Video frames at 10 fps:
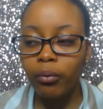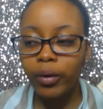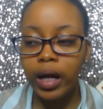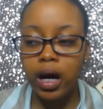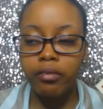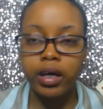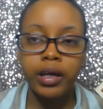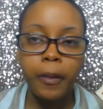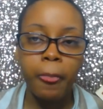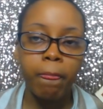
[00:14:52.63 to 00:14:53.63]
when I
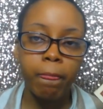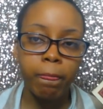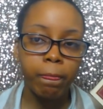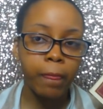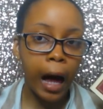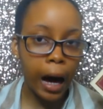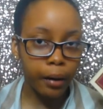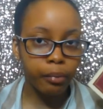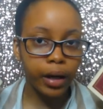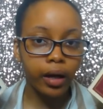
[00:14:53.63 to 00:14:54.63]
read How
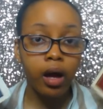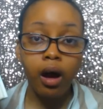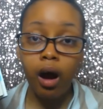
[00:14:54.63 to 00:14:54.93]
to Pray.